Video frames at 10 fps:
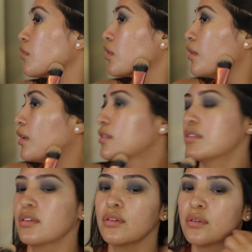Alright,
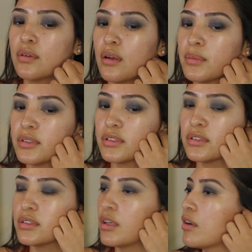so I'm gonna
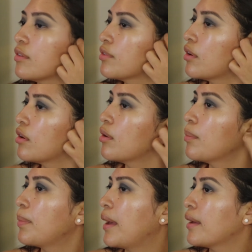start
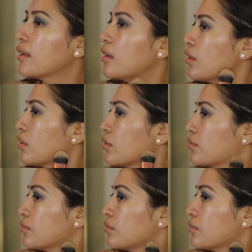from back here.